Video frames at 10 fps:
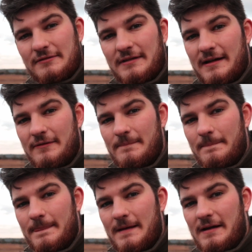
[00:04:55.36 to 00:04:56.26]
on now,
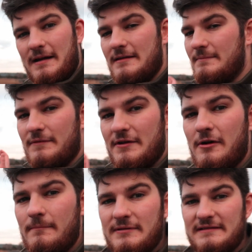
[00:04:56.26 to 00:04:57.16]
and the
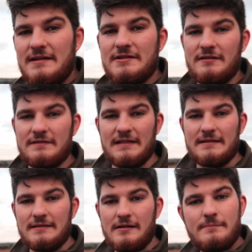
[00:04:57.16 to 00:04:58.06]
composition I've
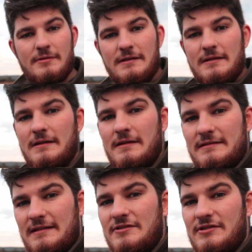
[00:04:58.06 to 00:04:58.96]
set up,
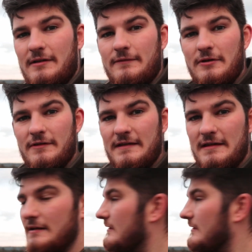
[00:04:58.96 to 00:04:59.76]
essentially I've got the